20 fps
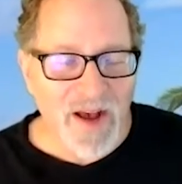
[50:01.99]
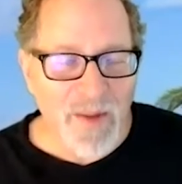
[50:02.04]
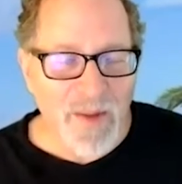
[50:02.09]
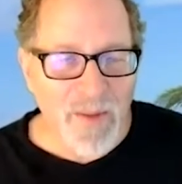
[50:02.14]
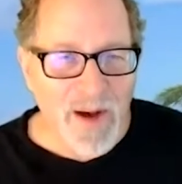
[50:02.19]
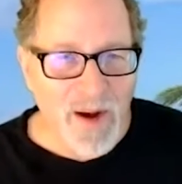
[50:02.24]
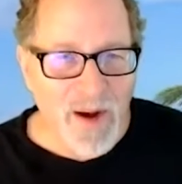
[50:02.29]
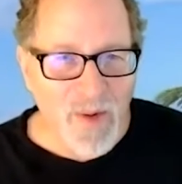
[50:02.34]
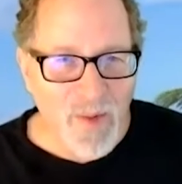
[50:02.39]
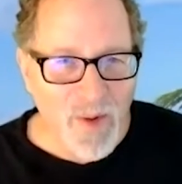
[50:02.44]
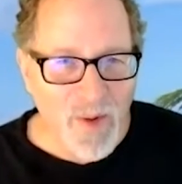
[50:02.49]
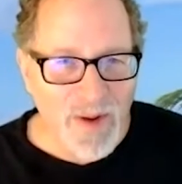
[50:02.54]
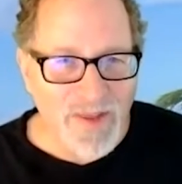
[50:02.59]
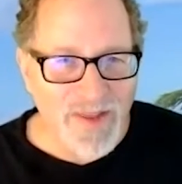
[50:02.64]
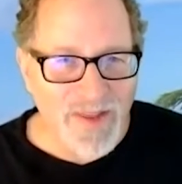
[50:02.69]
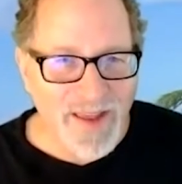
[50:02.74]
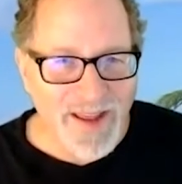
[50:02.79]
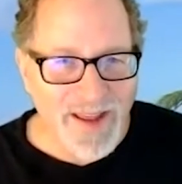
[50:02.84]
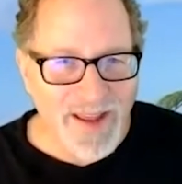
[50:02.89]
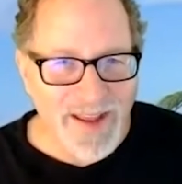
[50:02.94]
about
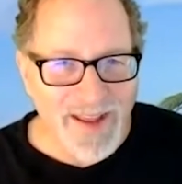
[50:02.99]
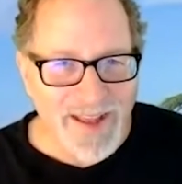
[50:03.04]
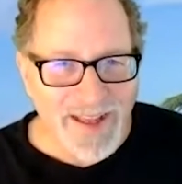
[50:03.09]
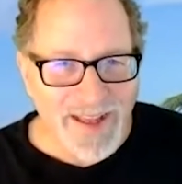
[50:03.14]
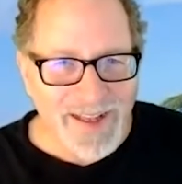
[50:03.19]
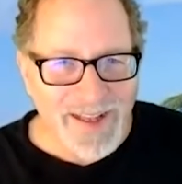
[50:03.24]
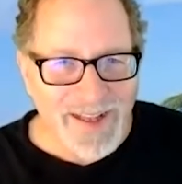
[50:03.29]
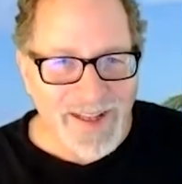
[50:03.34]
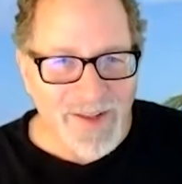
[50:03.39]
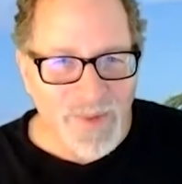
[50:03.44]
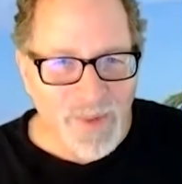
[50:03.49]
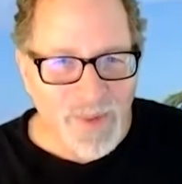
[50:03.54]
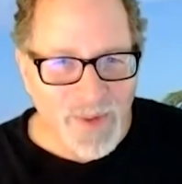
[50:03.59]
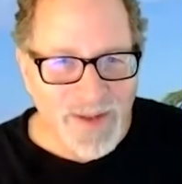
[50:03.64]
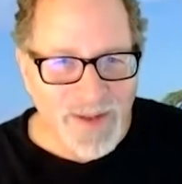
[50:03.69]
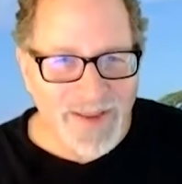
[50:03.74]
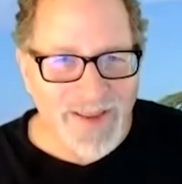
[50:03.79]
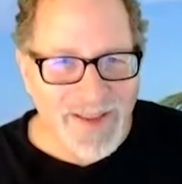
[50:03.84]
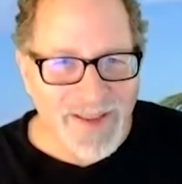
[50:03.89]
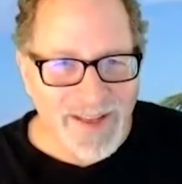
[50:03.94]
what they
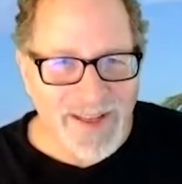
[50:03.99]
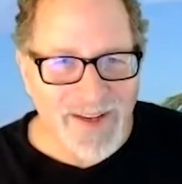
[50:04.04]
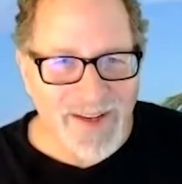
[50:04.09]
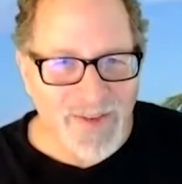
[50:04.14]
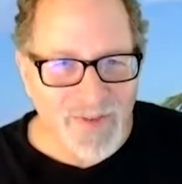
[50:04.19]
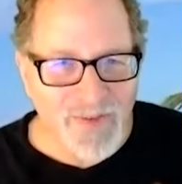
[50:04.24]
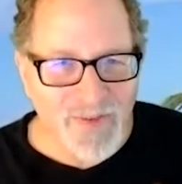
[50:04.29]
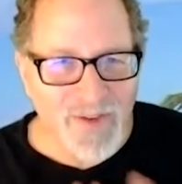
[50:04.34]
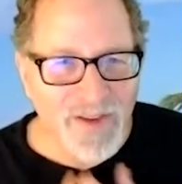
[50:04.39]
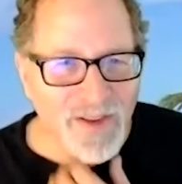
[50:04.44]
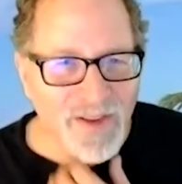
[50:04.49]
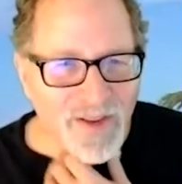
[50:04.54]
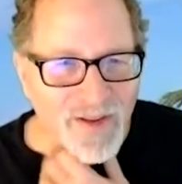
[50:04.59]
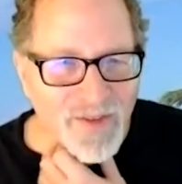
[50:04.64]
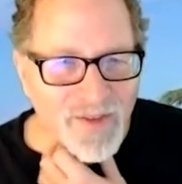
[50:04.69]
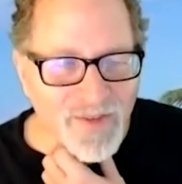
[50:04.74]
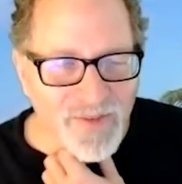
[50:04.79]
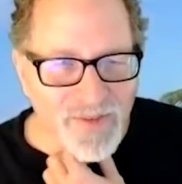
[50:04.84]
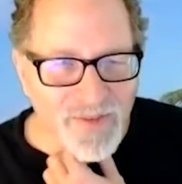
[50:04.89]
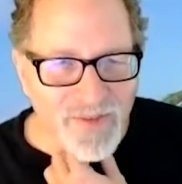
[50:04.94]
what they feel
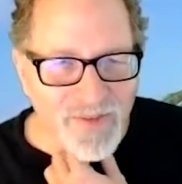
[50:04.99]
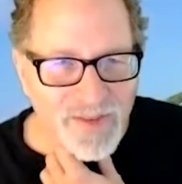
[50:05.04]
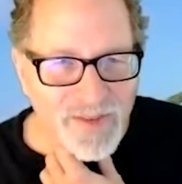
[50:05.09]
of